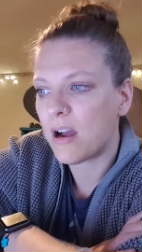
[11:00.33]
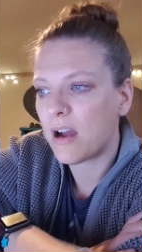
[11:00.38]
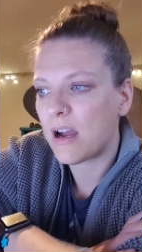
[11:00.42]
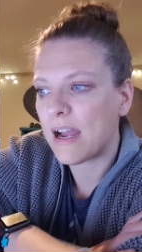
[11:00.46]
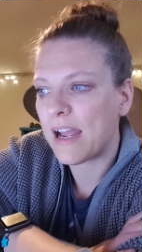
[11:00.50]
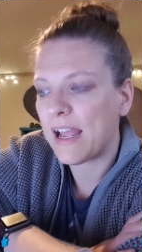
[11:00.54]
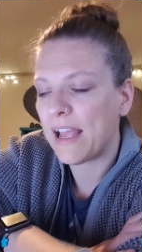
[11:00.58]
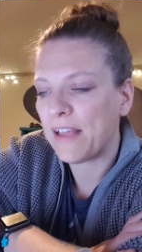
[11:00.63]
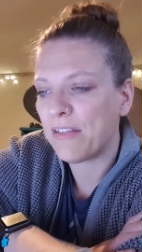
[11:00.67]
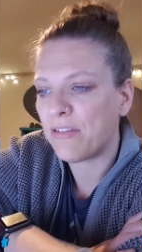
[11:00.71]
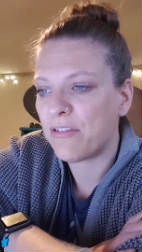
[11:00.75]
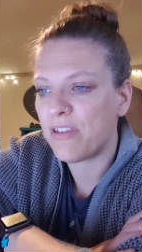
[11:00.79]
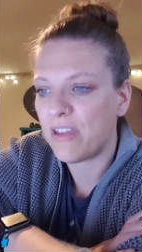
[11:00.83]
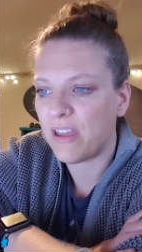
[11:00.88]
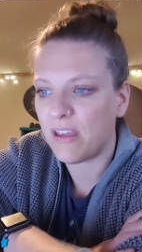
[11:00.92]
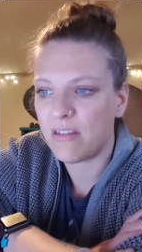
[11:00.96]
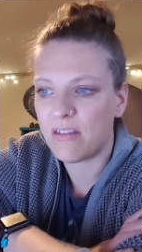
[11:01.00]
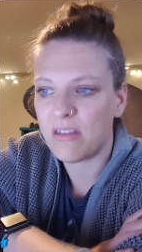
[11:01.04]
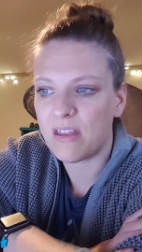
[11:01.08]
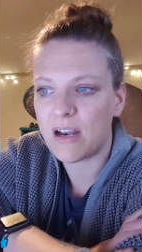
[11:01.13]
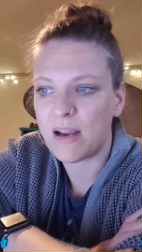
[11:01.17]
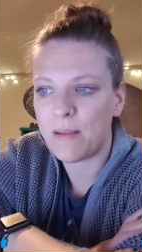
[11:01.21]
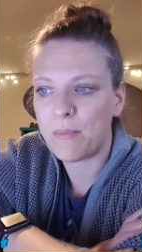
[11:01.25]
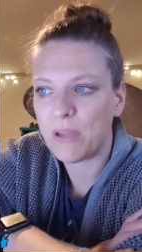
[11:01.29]
I think
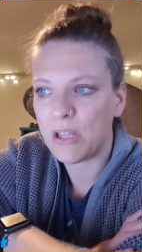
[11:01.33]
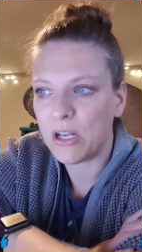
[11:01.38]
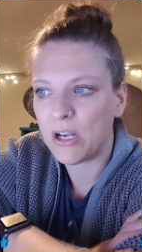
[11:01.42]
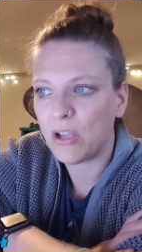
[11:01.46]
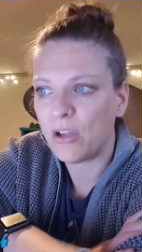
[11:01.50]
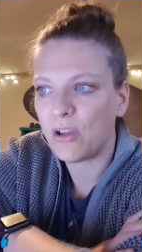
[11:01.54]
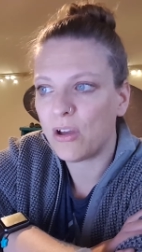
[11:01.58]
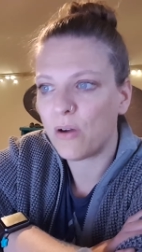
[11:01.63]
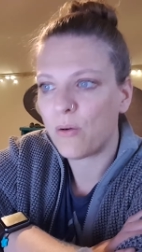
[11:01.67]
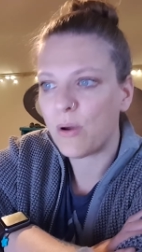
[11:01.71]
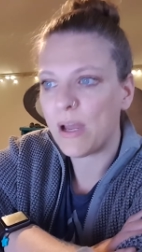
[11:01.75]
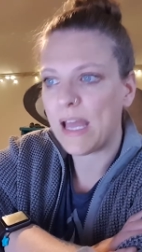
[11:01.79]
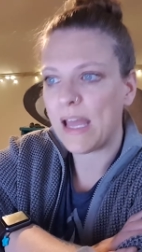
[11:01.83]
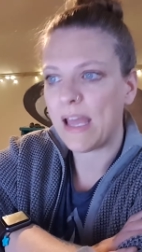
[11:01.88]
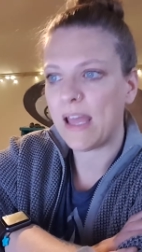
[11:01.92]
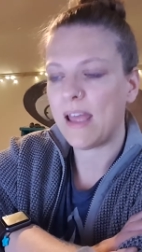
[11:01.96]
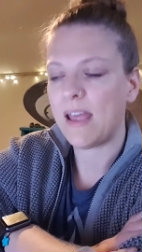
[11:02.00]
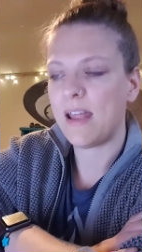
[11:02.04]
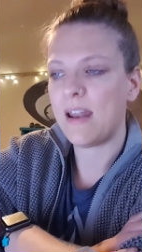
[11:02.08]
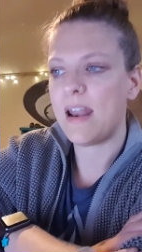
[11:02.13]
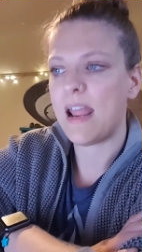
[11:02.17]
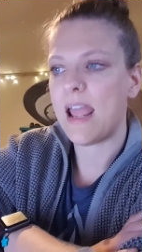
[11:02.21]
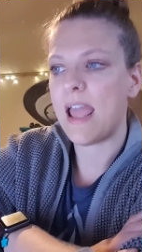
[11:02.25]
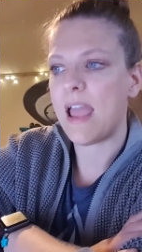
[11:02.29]
that I'm going to go ahead